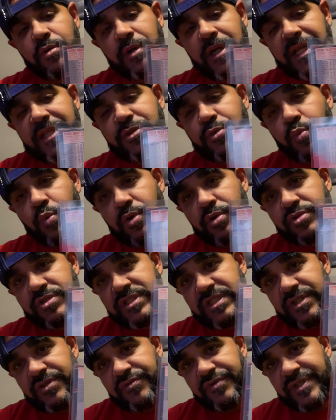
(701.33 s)
got the World
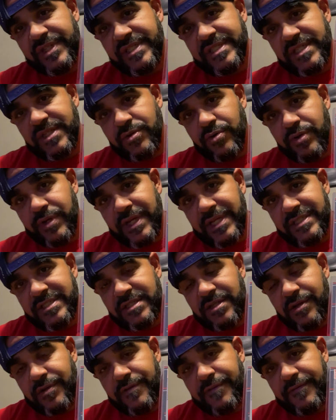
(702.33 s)
Series and all that
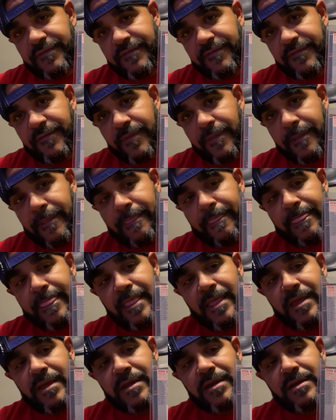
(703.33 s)
stuff.
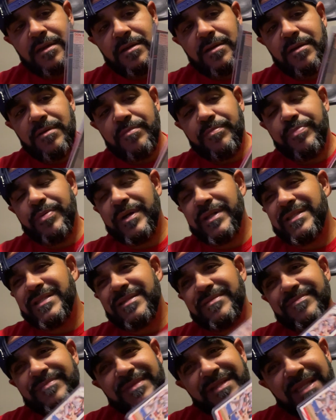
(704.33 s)
But
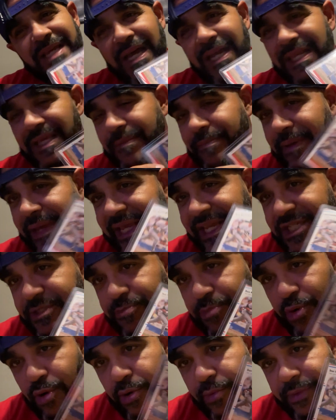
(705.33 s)
Donnie
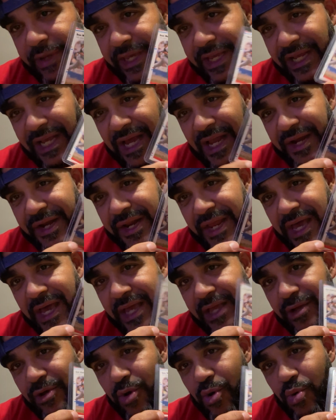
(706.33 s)
Baseball, man, got
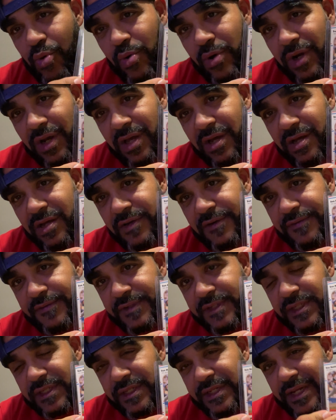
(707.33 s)
9 gold
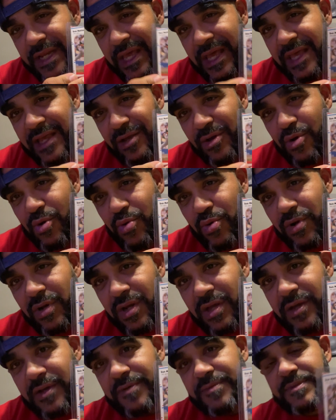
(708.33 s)
gloves. 9 gold
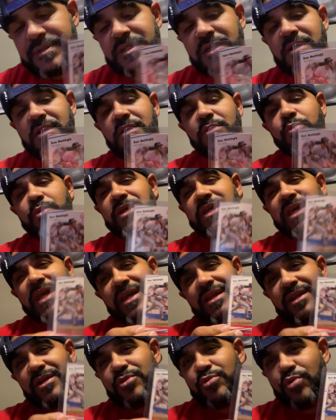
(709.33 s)
gloves. We
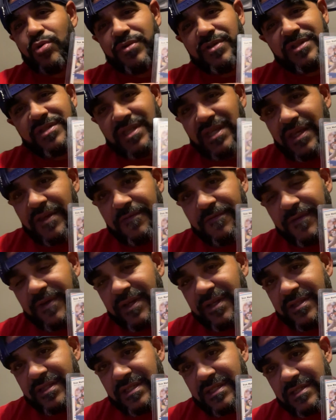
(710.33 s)
can't ignore the
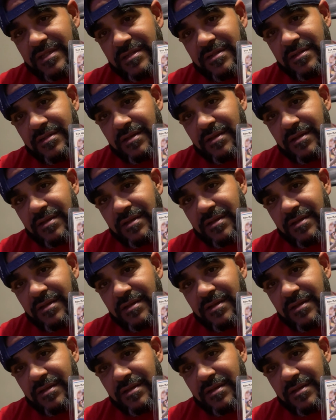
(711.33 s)
defense.